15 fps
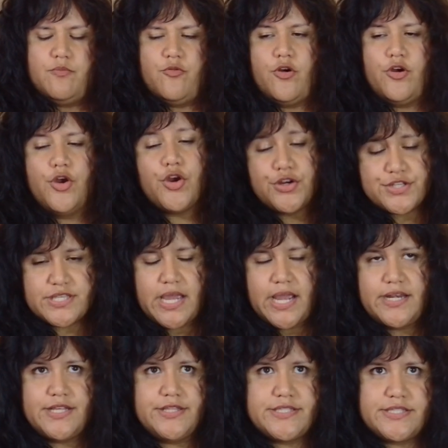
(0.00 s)
for her
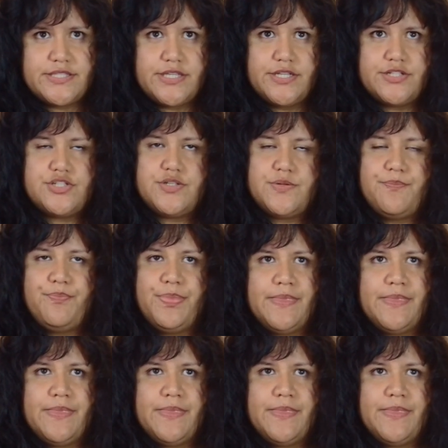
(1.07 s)
side and such.